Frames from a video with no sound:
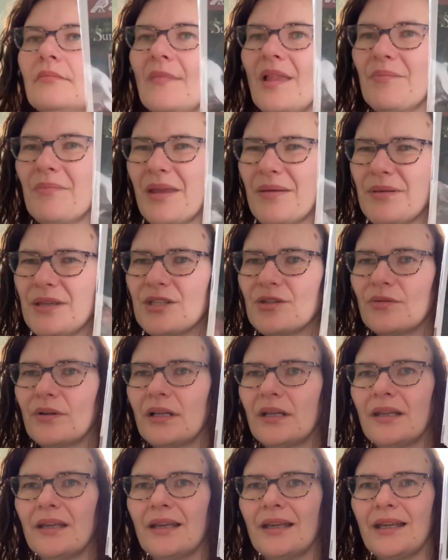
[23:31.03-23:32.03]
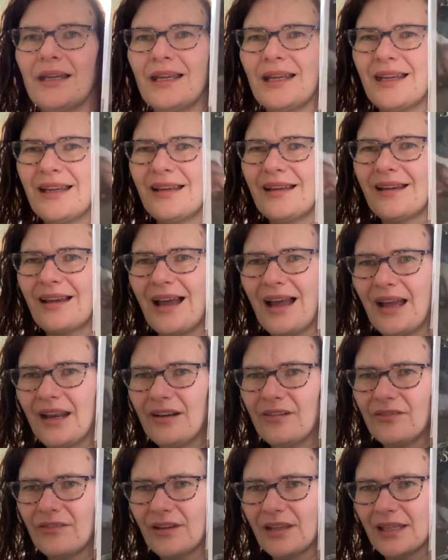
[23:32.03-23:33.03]
maybe do it kind
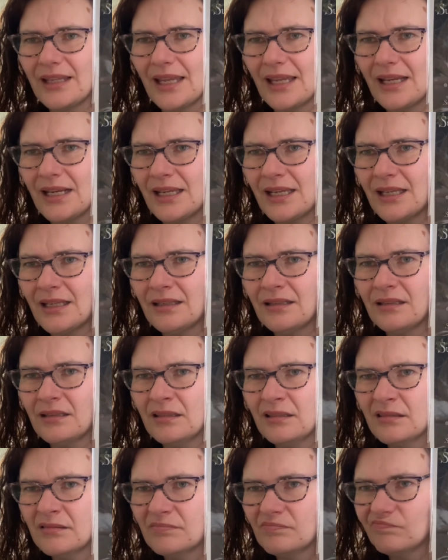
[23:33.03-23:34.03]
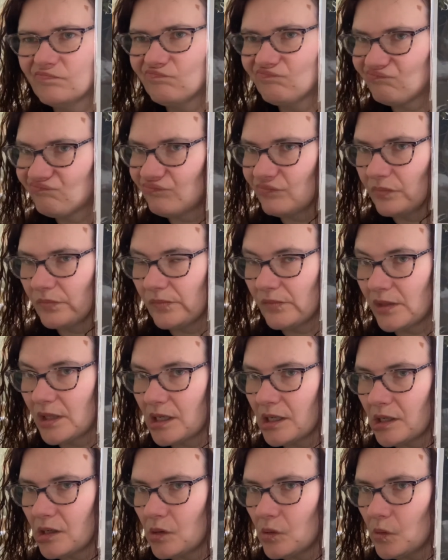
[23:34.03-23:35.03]
of Canadian,
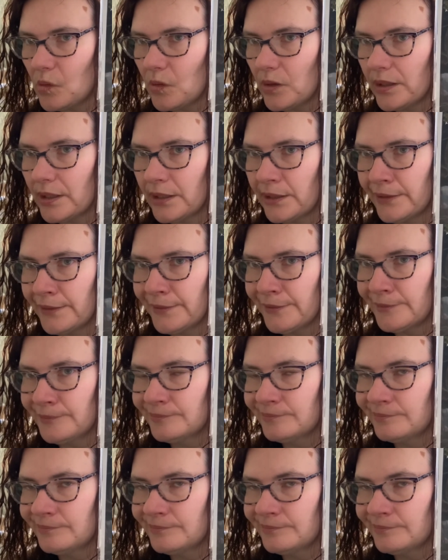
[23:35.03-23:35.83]
or